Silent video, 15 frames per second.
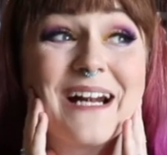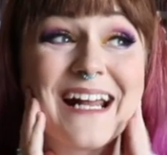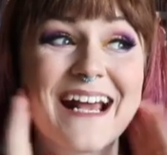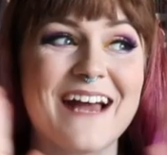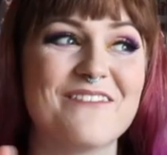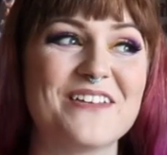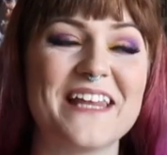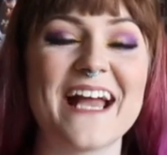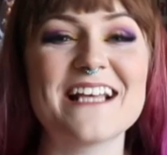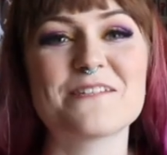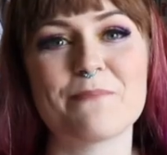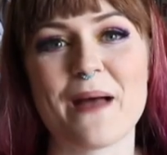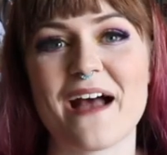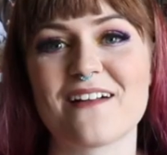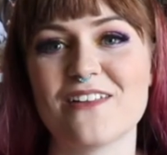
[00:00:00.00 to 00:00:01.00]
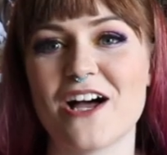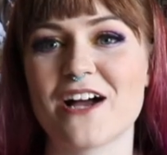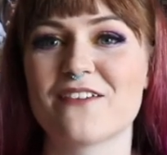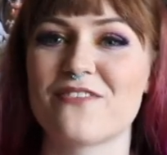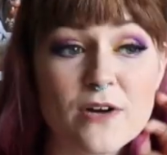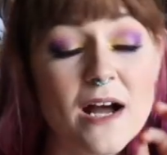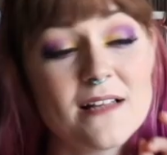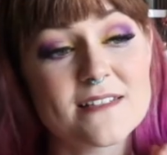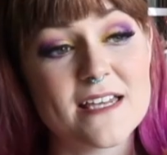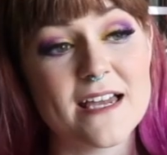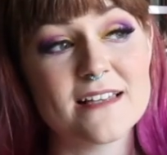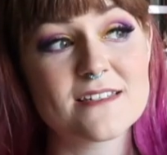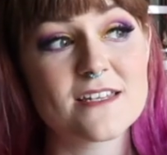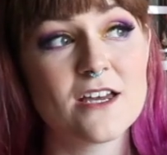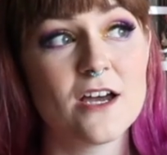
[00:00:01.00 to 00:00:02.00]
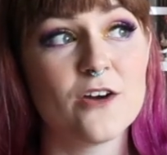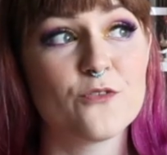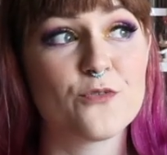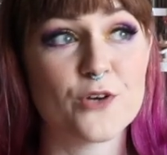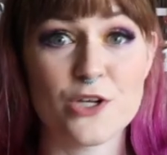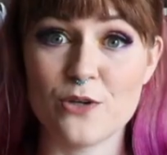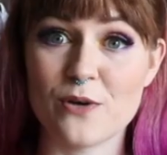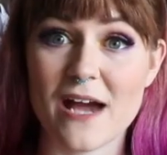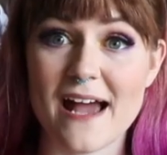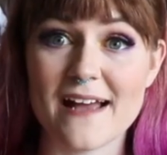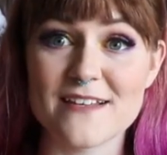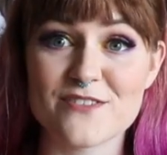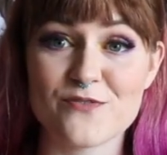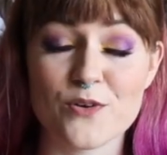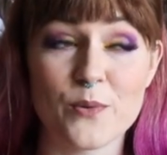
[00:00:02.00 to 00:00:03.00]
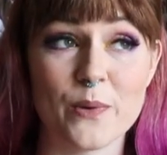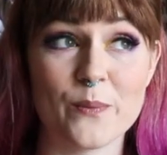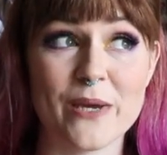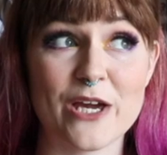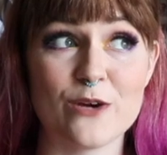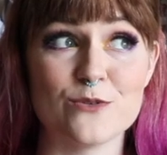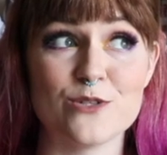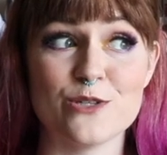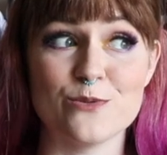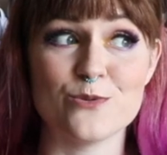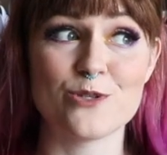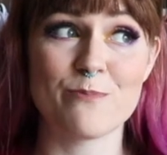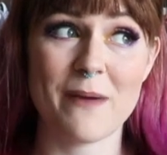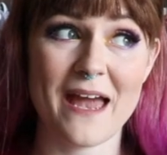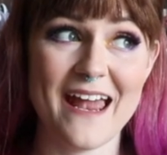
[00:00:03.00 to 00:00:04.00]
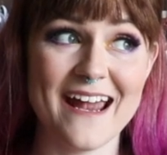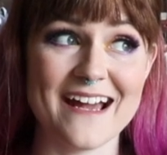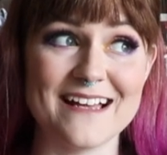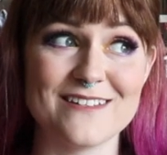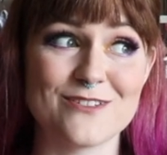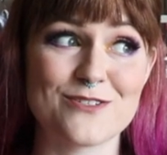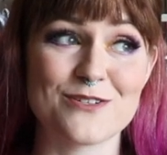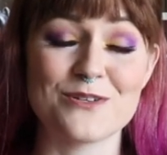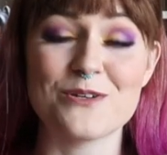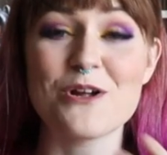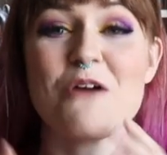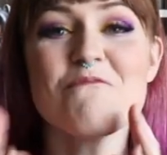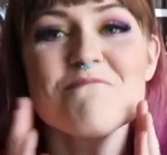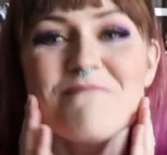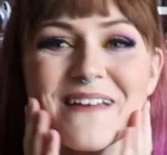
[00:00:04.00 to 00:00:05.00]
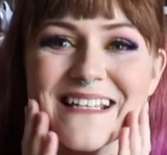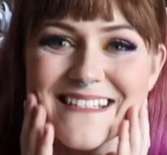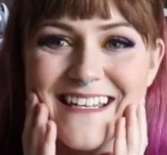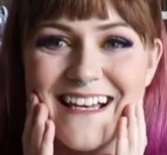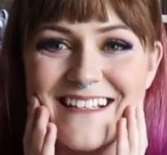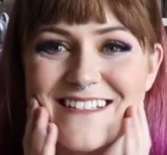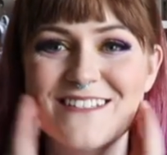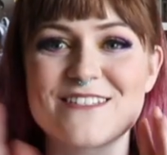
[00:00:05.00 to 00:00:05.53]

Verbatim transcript: want to have a nice backlog of content for you guys for when we go to Japan so you don't miss us.